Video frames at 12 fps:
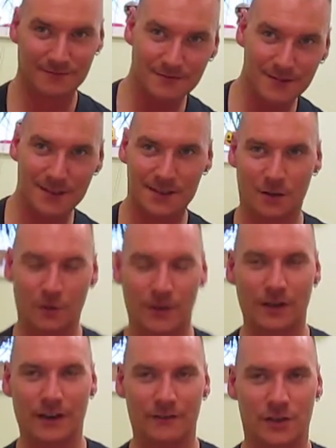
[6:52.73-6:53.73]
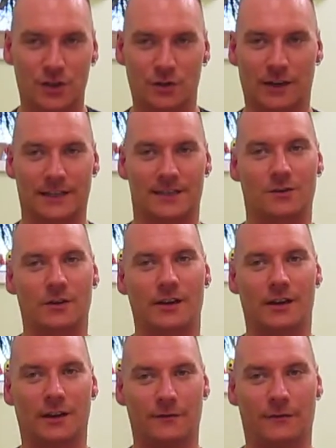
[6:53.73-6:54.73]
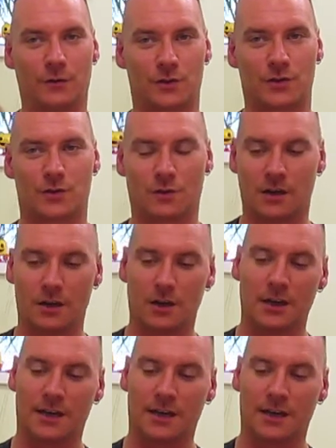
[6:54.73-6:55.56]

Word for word: So you have a choice. Go to your health food store,